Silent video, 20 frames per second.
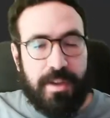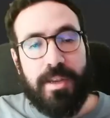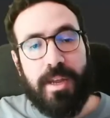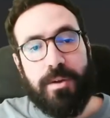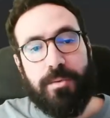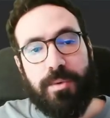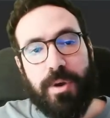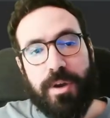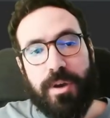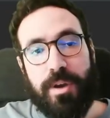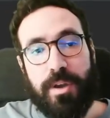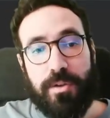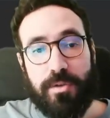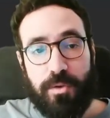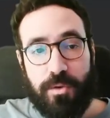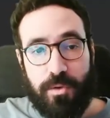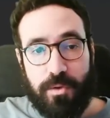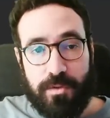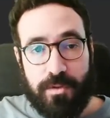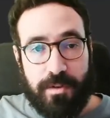that we are going
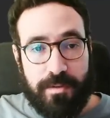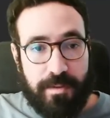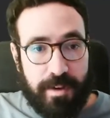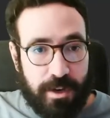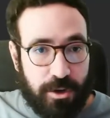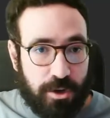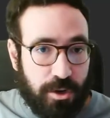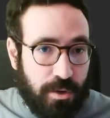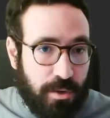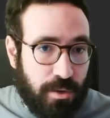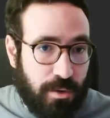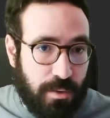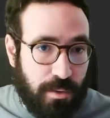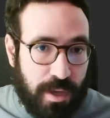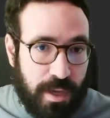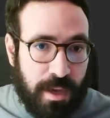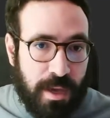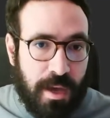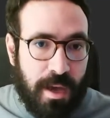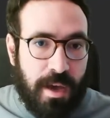to use the version
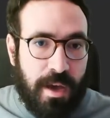3